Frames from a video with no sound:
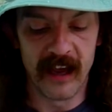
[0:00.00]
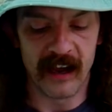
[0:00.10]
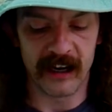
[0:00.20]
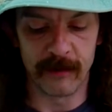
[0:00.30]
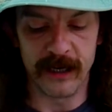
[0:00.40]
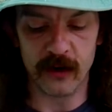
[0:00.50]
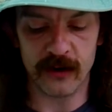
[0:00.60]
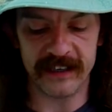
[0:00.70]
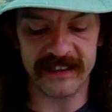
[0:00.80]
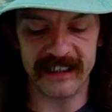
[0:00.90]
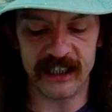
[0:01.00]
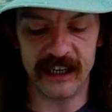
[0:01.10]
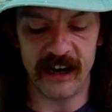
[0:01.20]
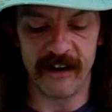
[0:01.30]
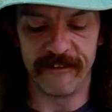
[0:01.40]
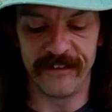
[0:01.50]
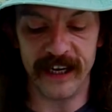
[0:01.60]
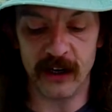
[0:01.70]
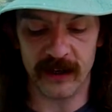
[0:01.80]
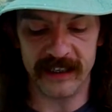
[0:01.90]
a computer technician, a
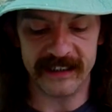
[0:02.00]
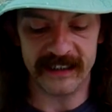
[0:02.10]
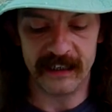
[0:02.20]
vigorous